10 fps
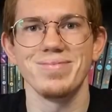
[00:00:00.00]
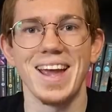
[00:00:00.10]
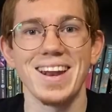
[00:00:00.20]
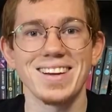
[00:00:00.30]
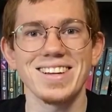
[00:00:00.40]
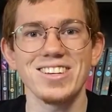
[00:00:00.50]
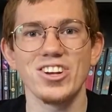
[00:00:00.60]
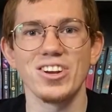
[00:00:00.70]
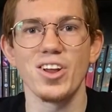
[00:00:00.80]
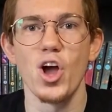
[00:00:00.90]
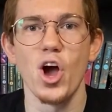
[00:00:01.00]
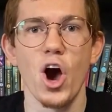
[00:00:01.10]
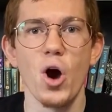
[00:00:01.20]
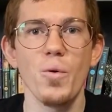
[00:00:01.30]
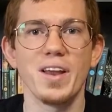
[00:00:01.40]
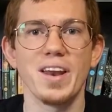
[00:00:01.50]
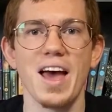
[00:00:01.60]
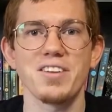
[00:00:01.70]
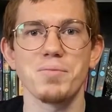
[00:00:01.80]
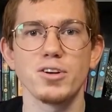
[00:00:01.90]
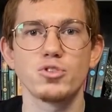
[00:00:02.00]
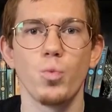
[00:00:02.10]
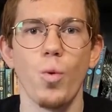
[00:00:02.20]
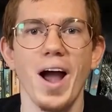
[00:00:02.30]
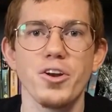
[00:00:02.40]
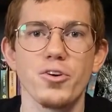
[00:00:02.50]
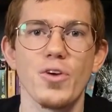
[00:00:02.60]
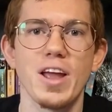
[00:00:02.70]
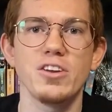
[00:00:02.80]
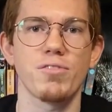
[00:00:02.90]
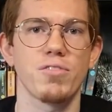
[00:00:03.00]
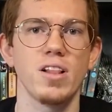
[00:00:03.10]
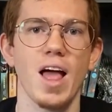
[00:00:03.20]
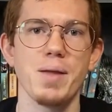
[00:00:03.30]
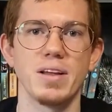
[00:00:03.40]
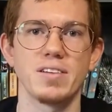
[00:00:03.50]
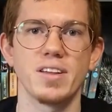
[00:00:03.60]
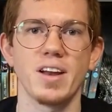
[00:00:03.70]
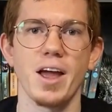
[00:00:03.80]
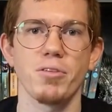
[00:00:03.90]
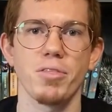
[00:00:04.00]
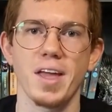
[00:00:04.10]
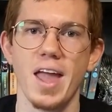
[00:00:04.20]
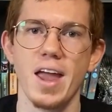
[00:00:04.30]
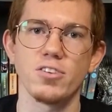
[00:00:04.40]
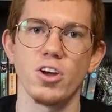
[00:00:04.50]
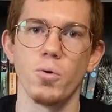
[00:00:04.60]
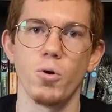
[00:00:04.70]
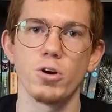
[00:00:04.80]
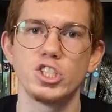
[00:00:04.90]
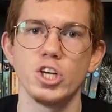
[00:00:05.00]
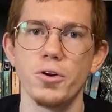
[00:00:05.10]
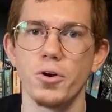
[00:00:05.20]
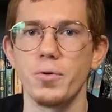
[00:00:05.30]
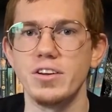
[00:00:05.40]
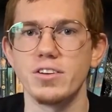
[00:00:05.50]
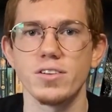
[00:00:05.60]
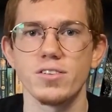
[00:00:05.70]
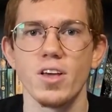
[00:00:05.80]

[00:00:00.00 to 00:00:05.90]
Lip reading: In addition, Hoenn has a much wider range of climates than either the Kanto or Johto regions,